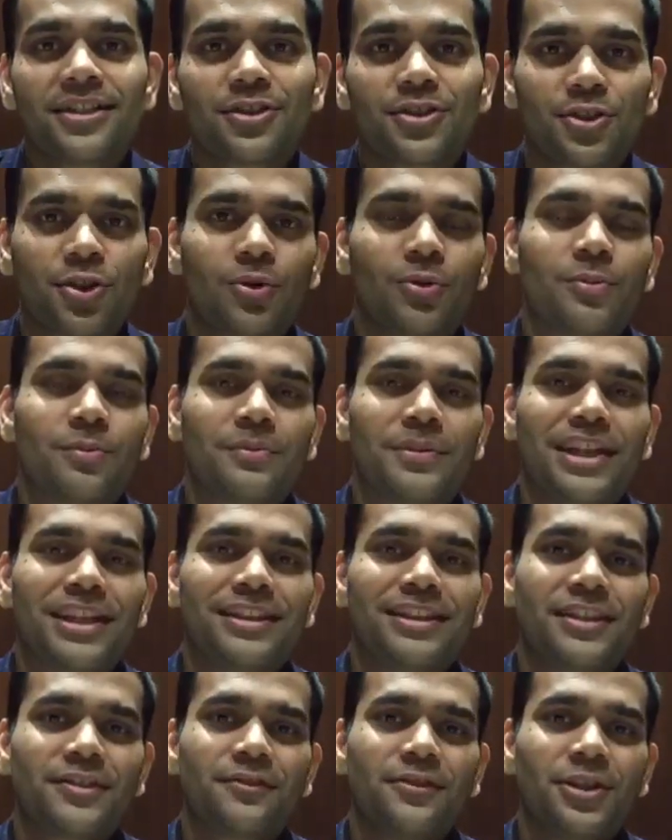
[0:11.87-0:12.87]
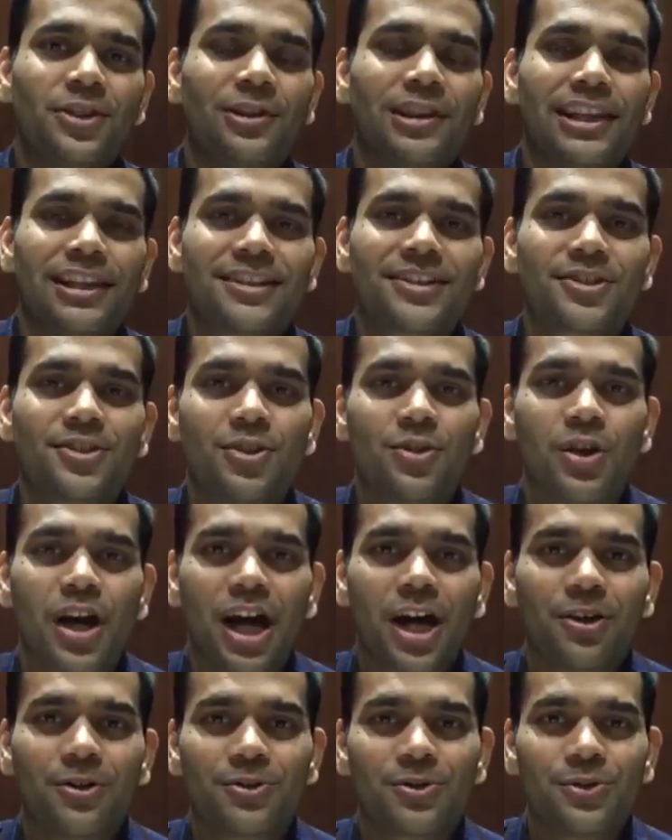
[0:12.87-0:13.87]
So in this video, let's know
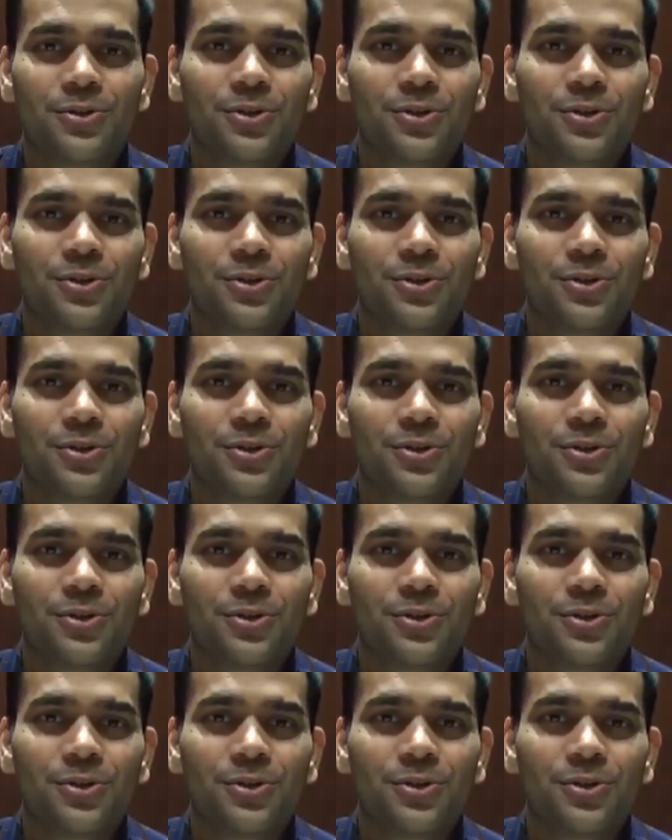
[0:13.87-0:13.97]
how